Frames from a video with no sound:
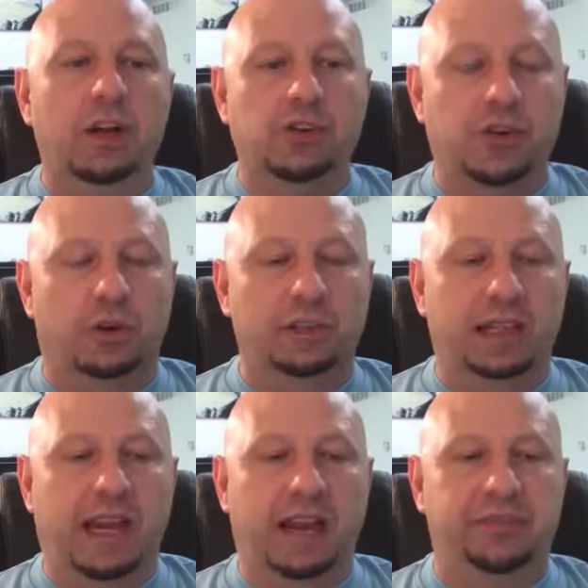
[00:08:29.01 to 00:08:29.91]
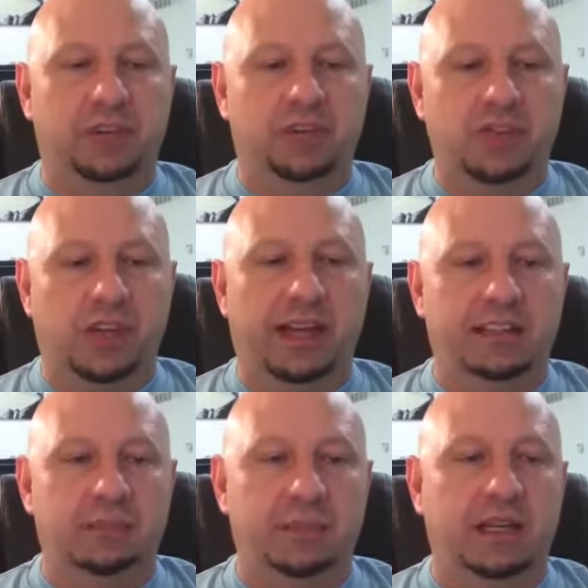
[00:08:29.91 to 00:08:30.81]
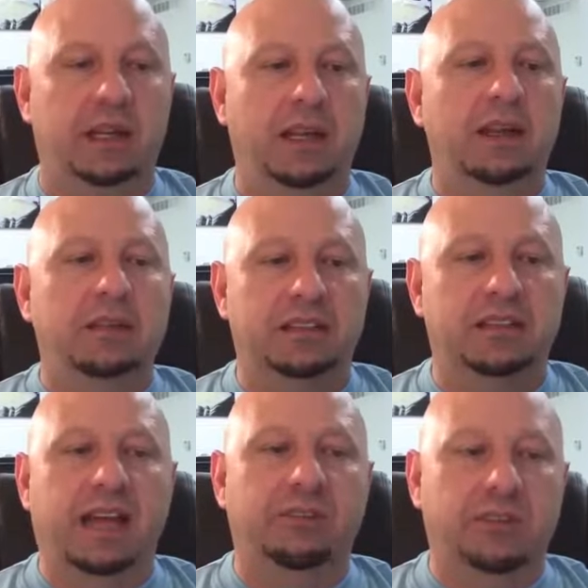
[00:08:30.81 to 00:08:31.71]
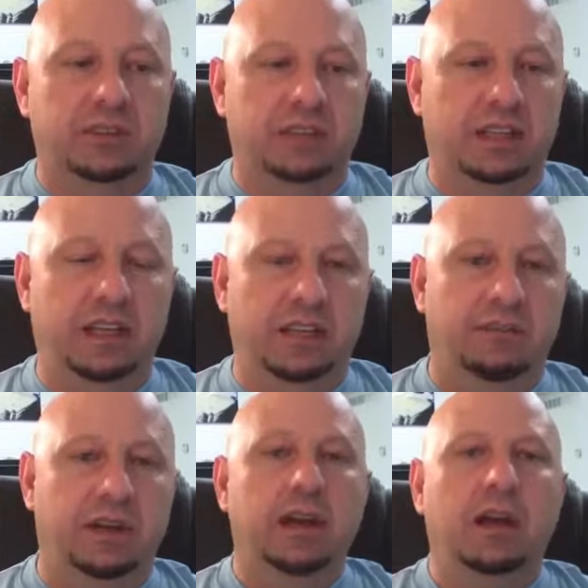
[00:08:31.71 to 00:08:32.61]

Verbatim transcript: Shortly after, she asked me to never leave.